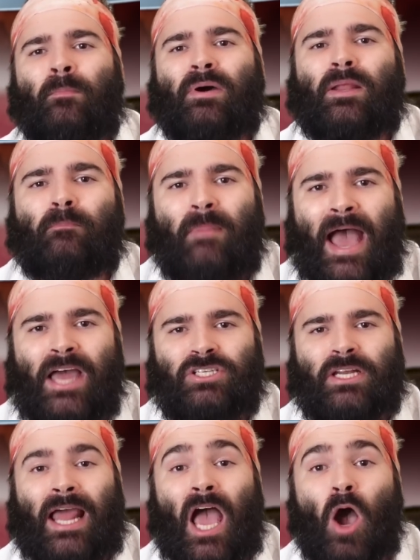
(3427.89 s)
but
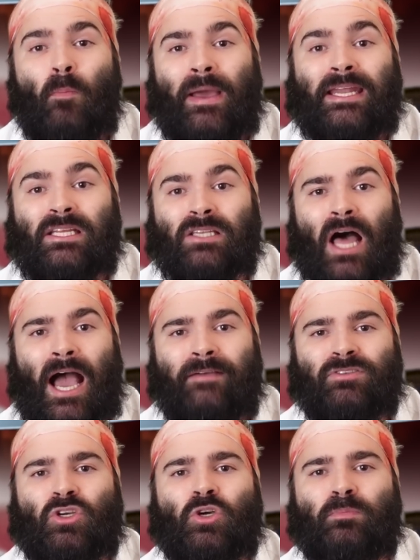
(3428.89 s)
imagine how many
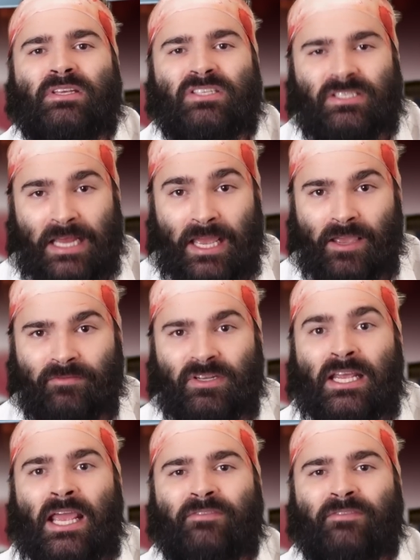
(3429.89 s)
lives could be saved